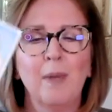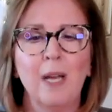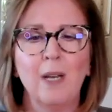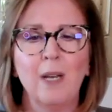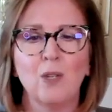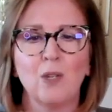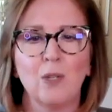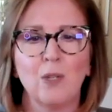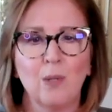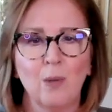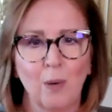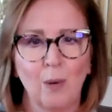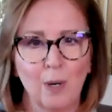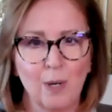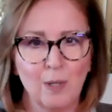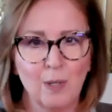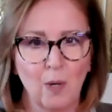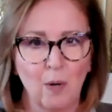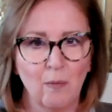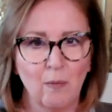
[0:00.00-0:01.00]
Page of
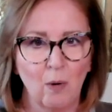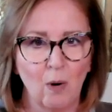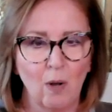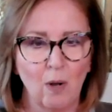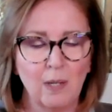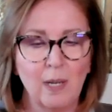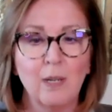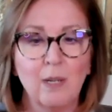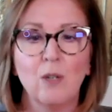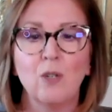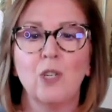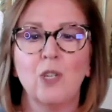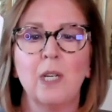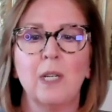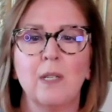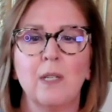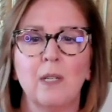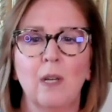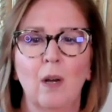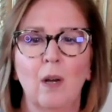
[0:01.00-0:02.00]
Swords, overall
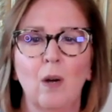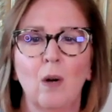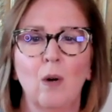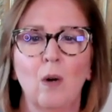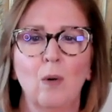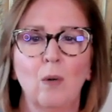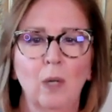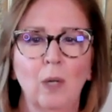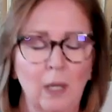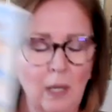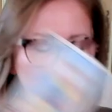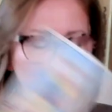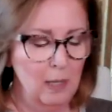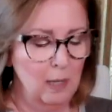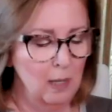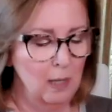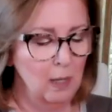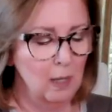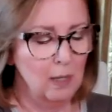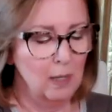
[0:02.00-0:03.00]
energy. So
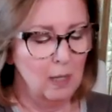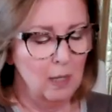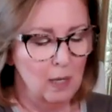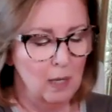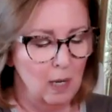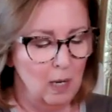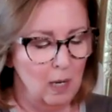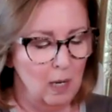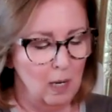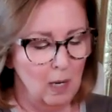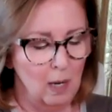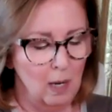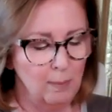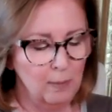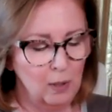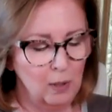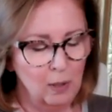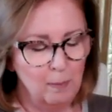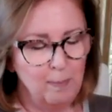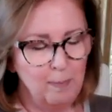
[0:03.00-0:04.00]

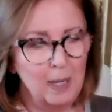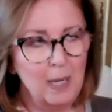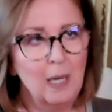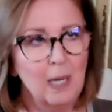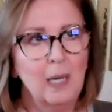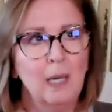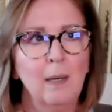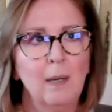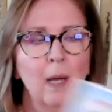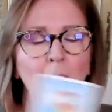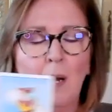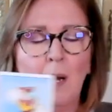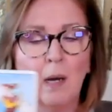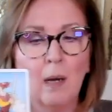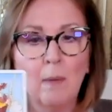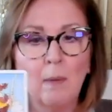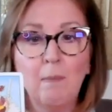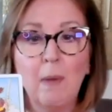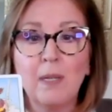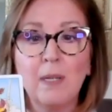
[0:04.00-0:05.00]
um, could be
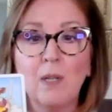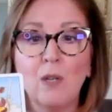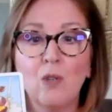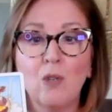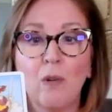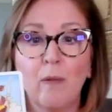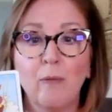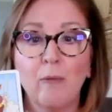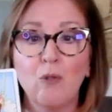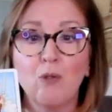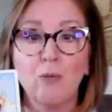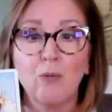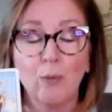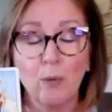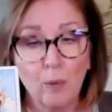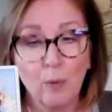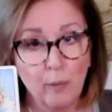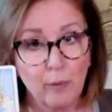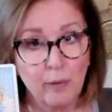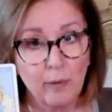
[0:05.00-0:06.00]
a message of
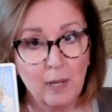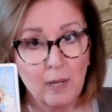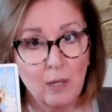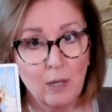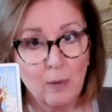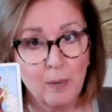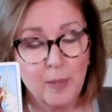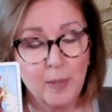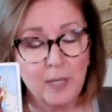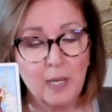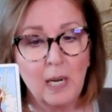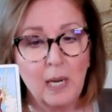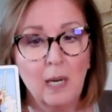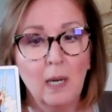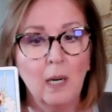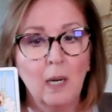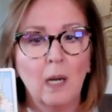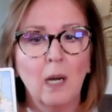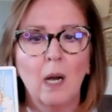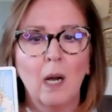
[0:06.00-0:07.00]
truth that you
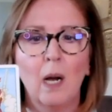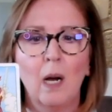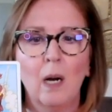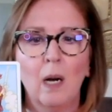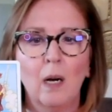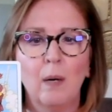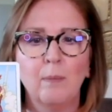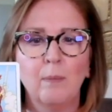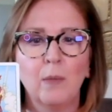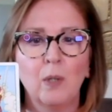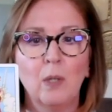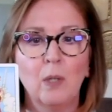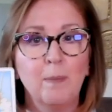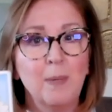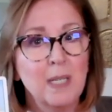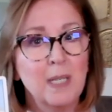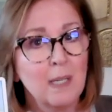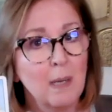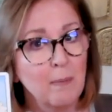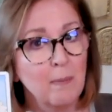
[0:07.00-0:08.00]
seek. Um, could
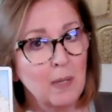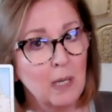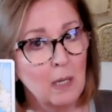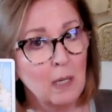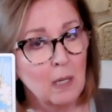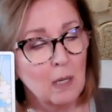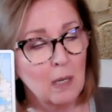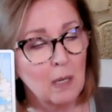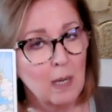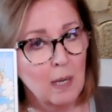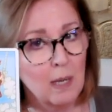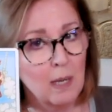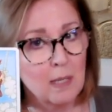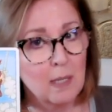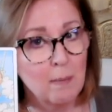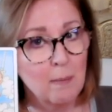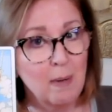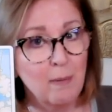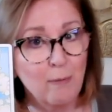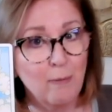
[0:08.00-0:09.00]
be something,
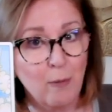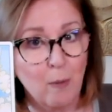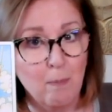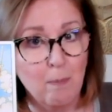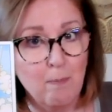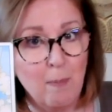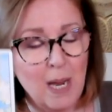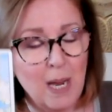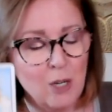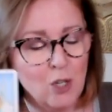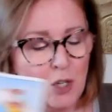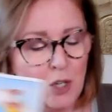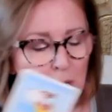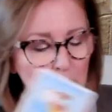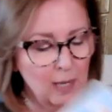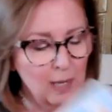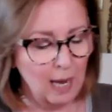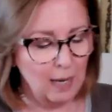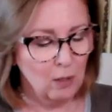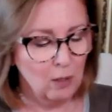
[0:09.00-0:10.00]
some
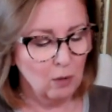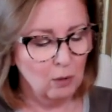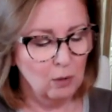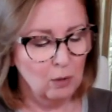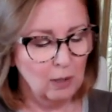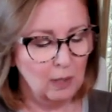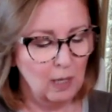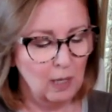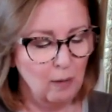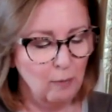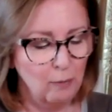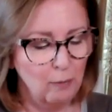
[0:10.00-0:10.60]
information that you're looking